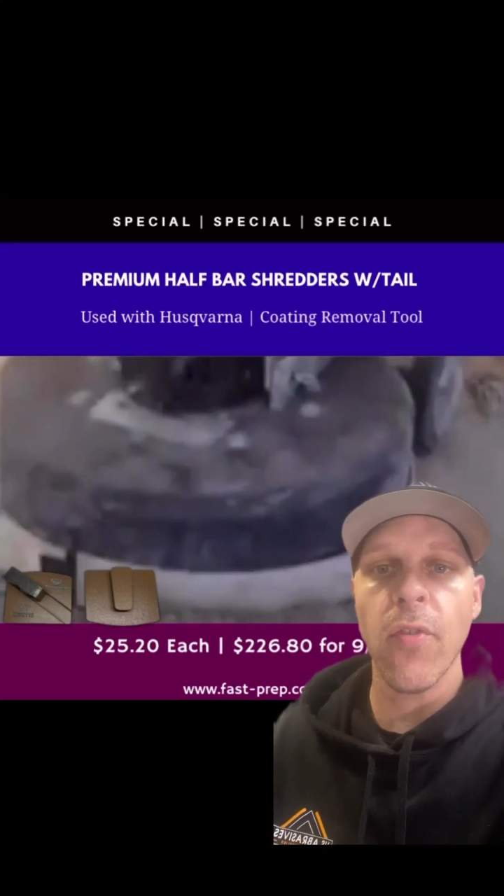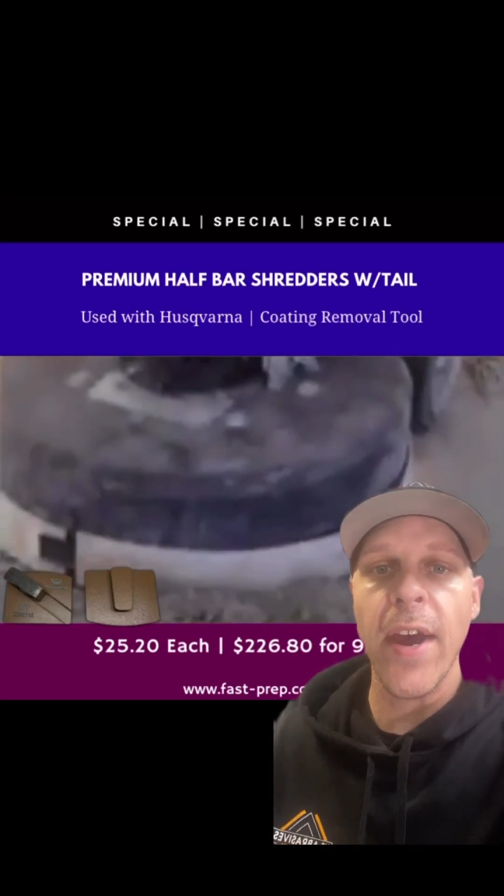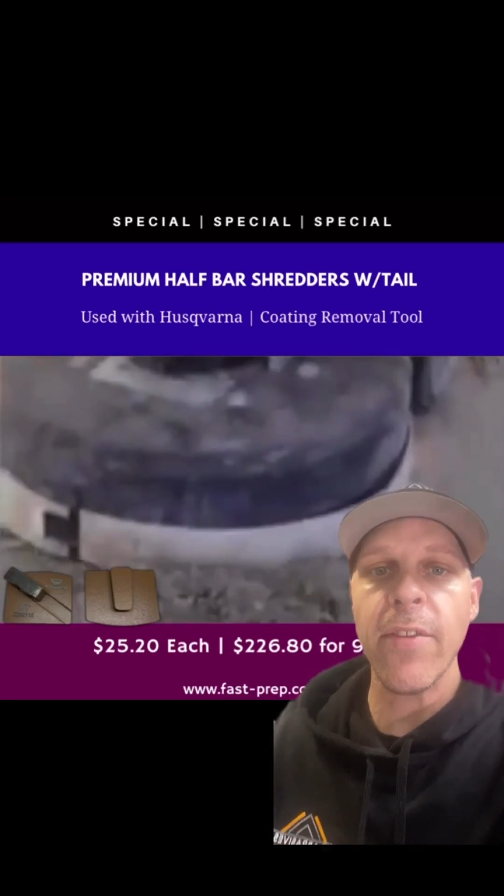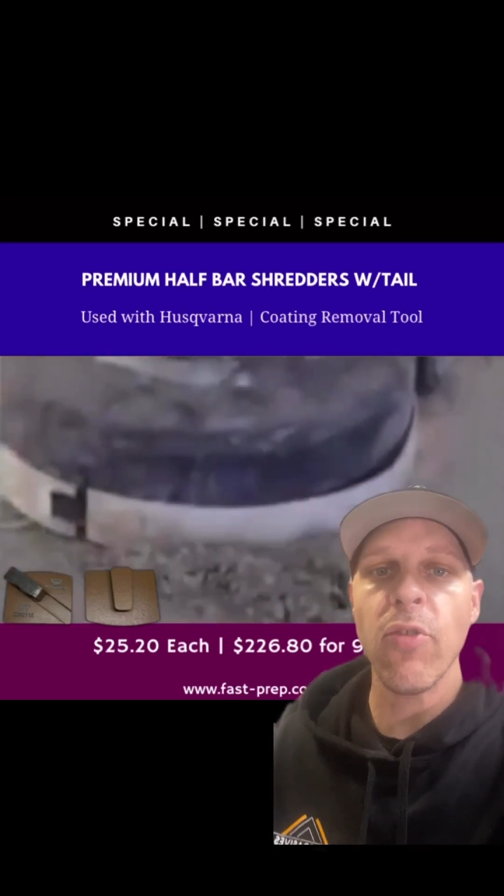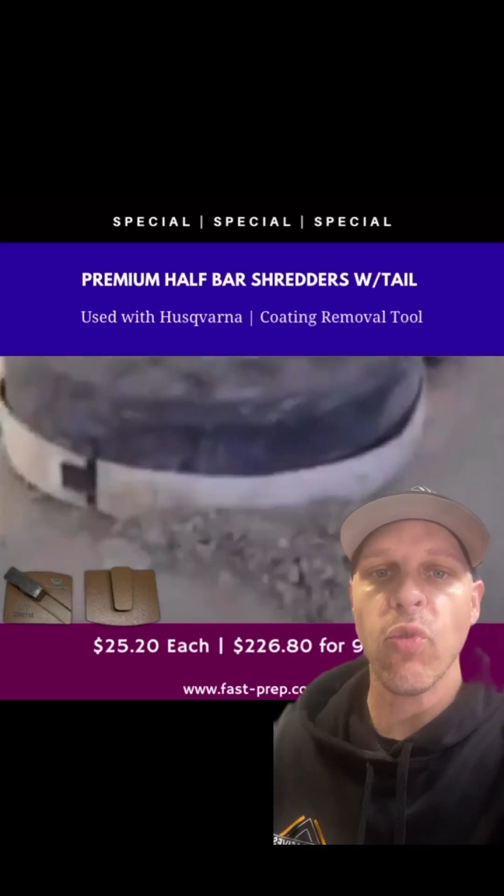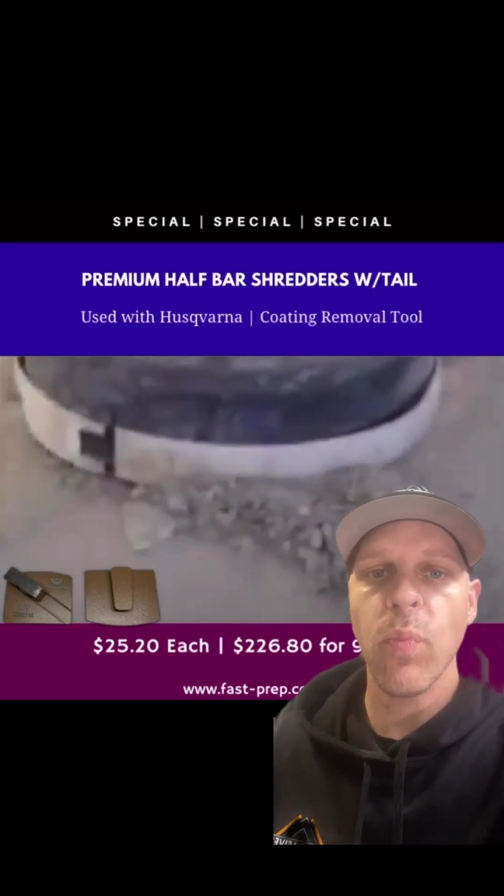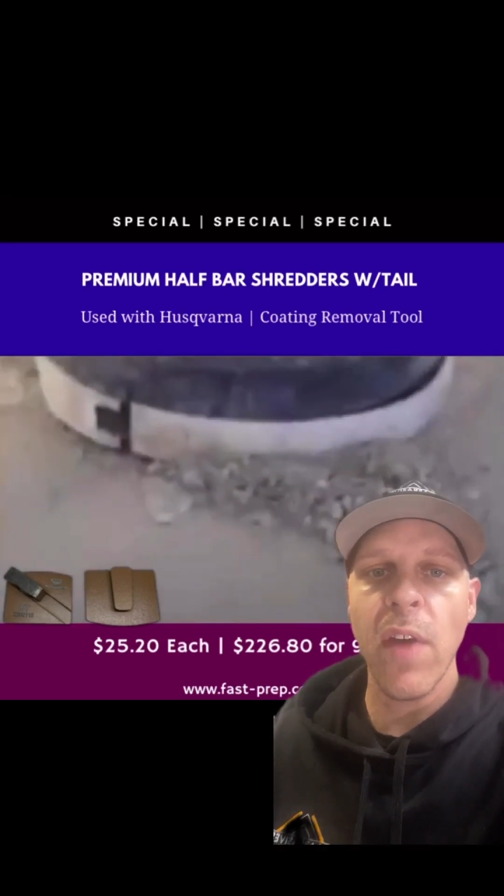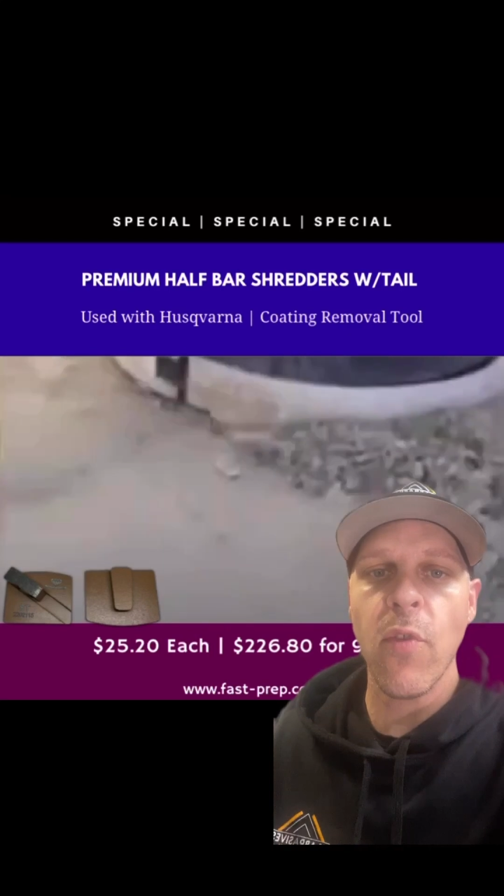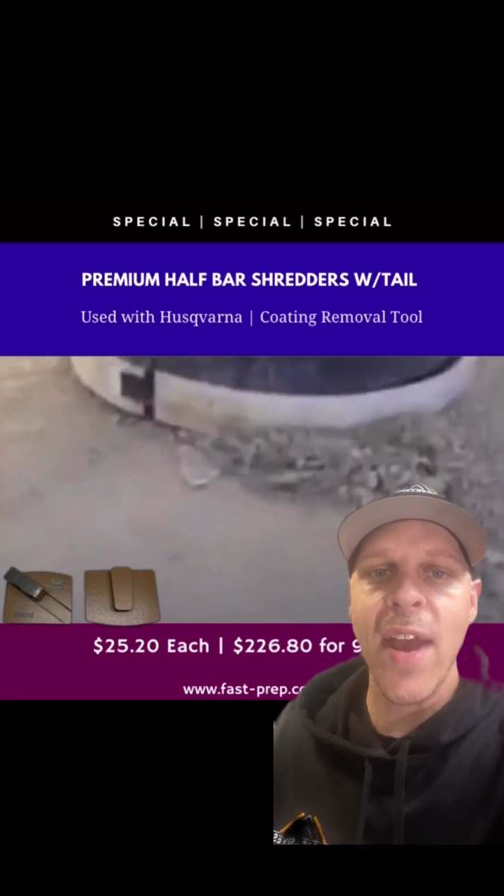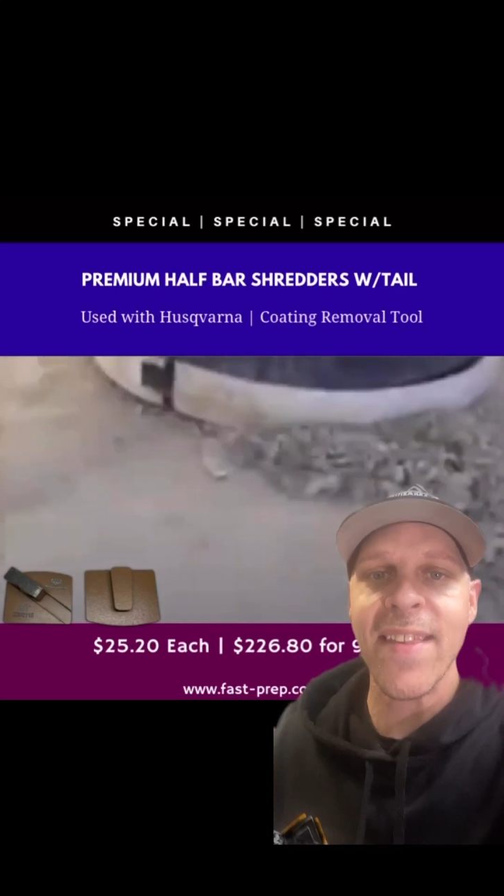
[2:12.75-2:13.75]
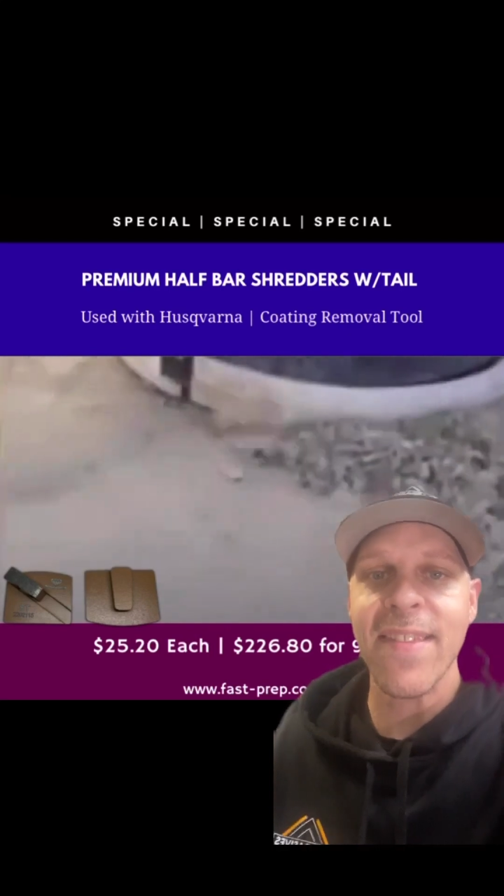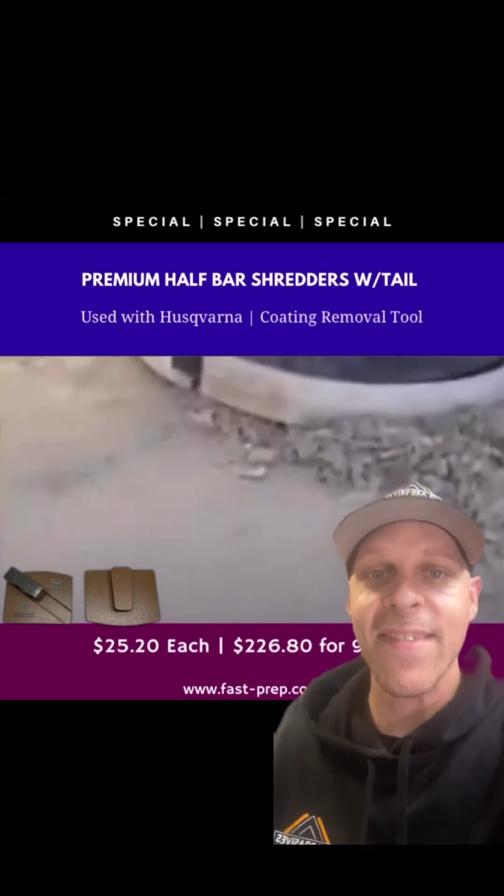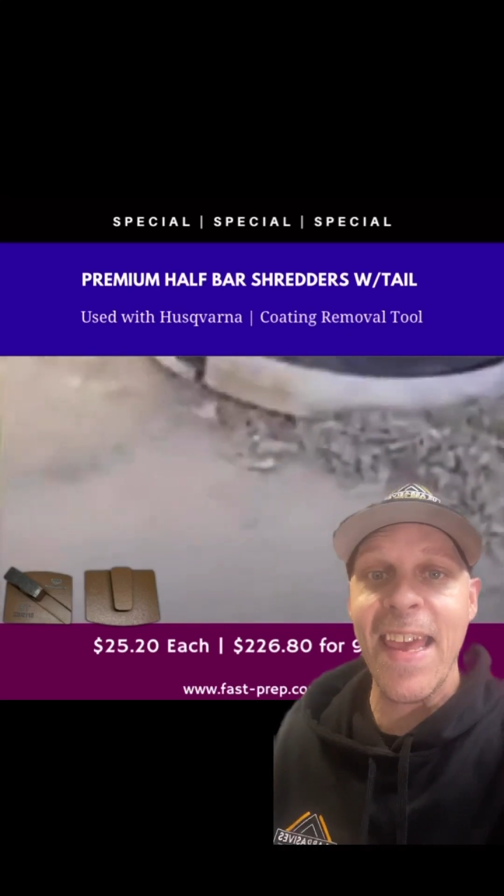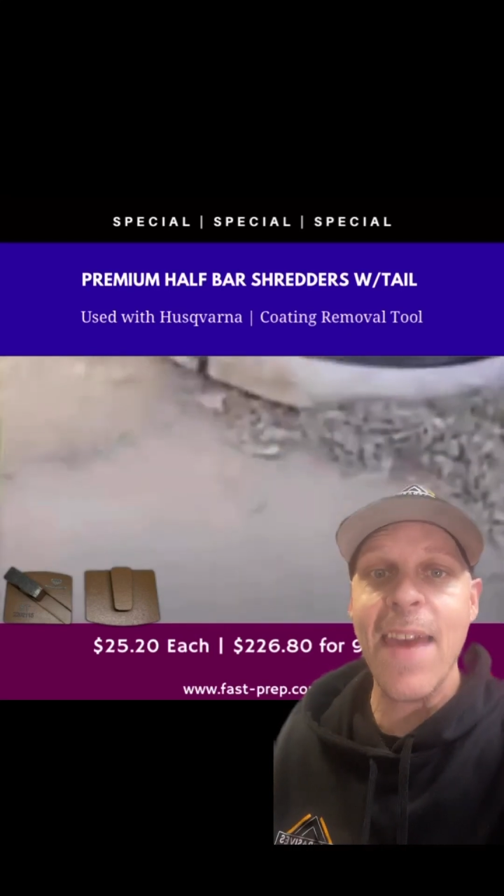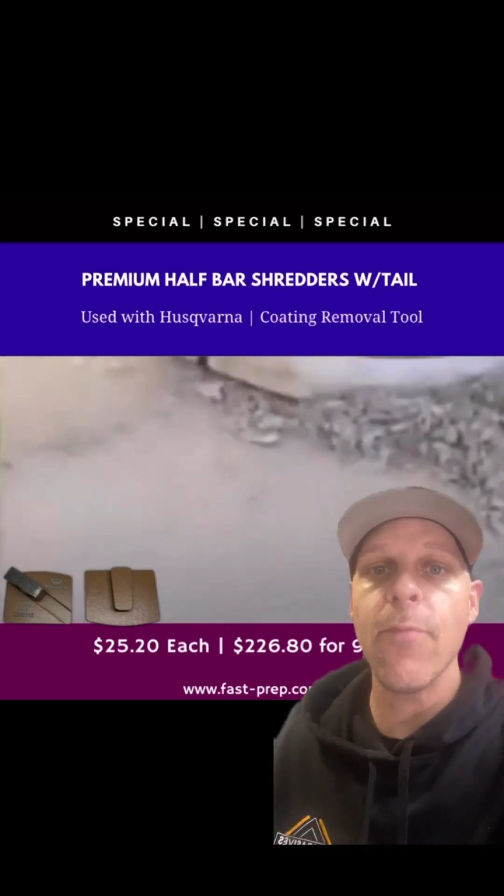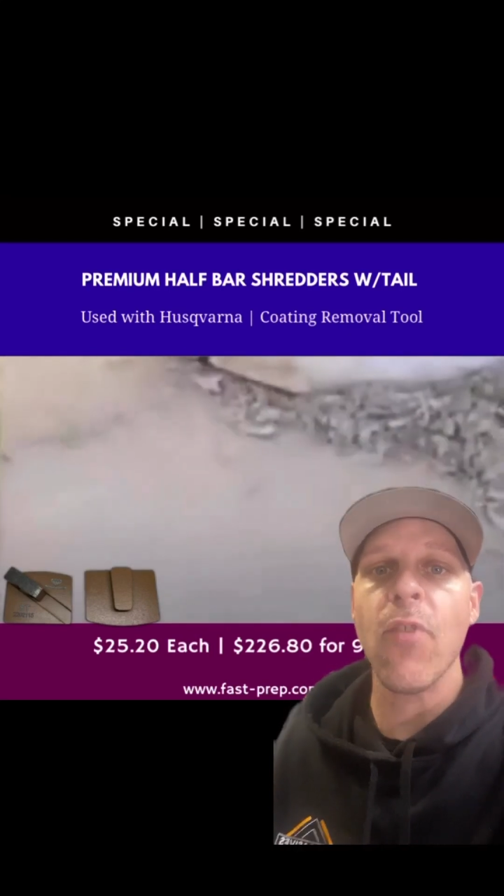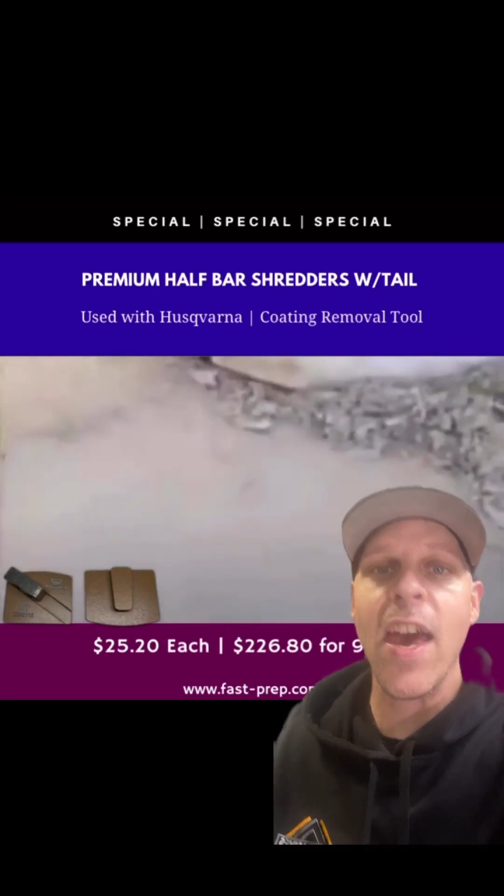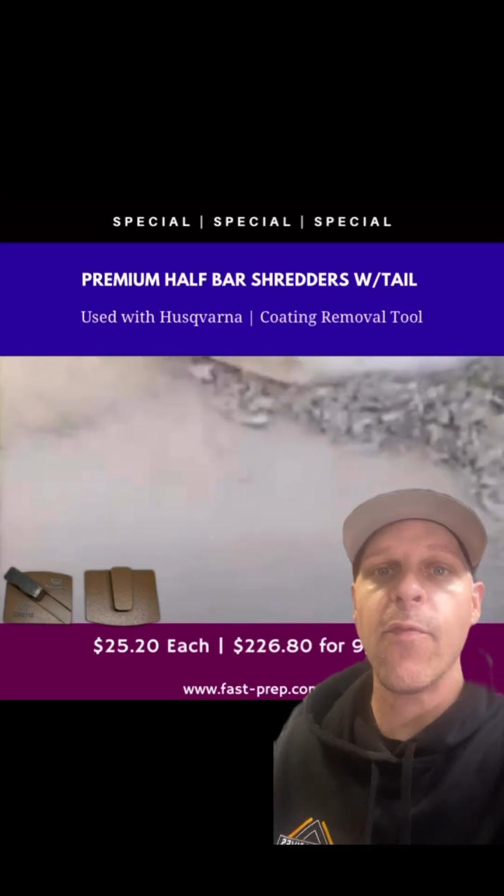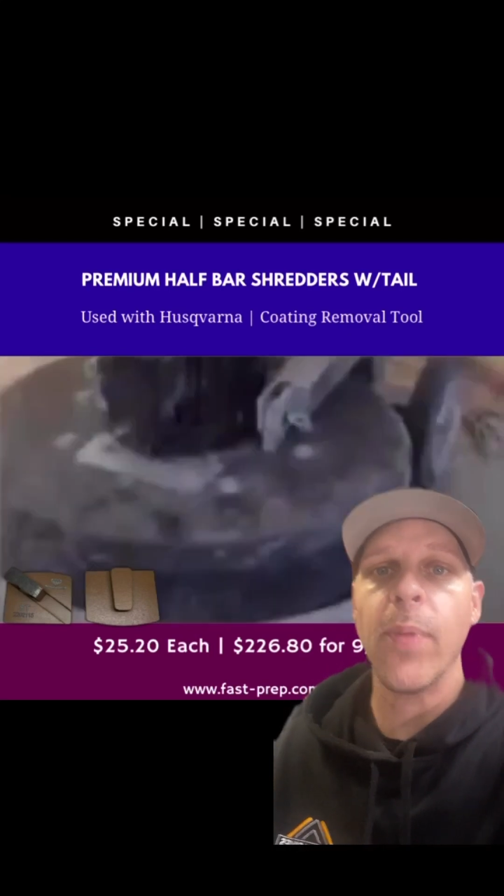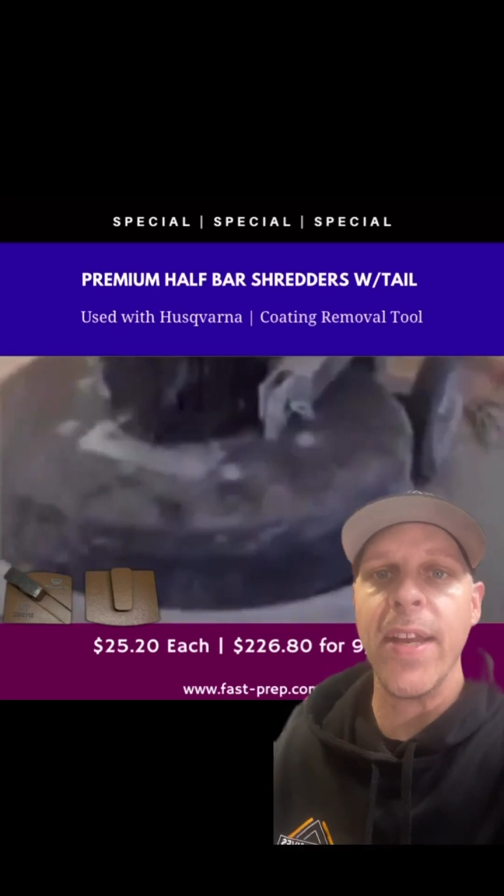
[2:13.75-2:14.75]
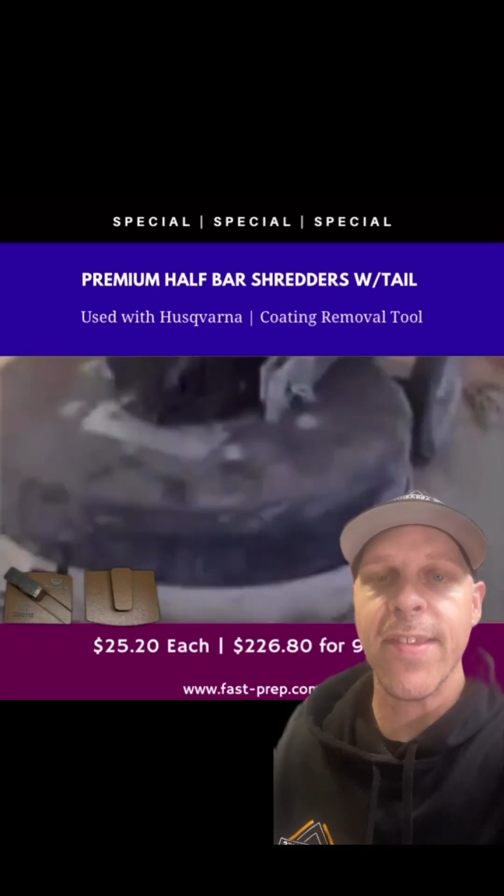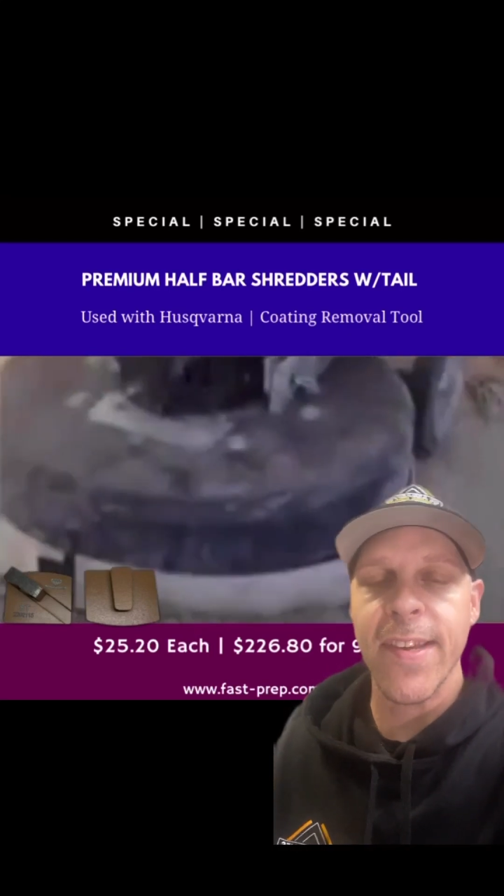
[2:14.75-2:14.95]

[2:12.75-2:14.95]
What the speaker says: grinders and whoever has the same drive plates